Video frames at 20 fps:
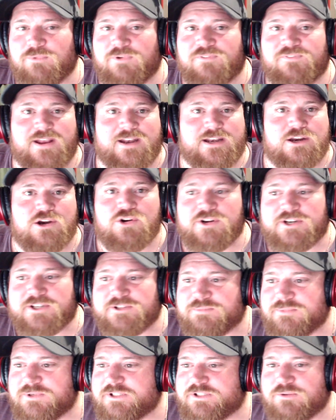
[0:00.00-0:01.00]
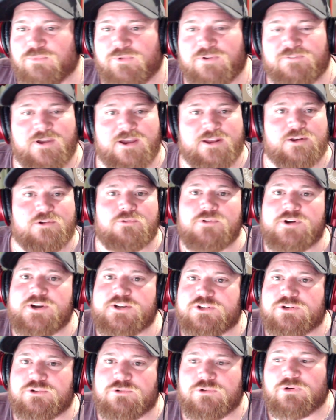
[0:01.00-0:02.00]
We've had Christmas. We've had
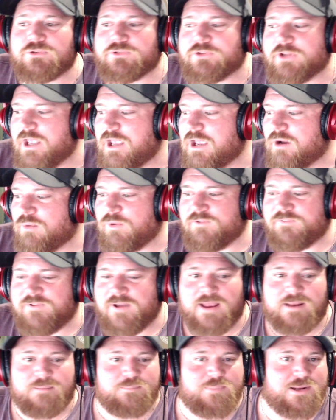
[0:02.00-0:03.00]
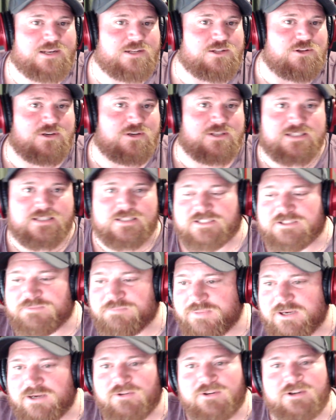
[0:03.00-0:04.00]
originals. We've had Pentatonix
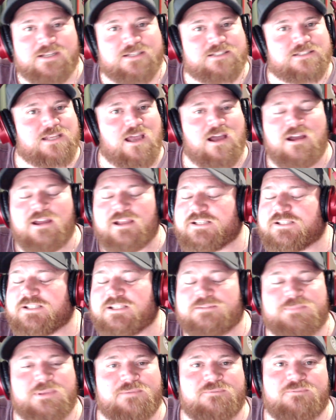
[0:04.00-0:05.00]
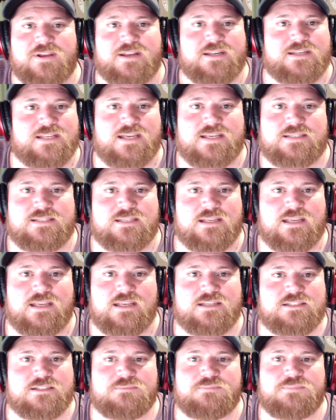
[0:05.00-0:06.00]
experience. Oh, it's just been fantastic.
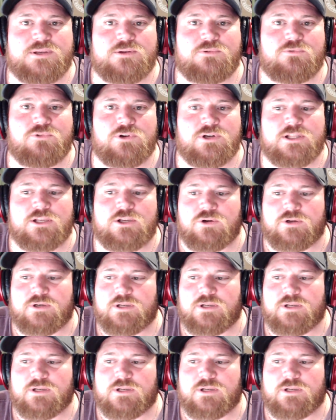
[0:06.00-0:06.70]
It's just been really good.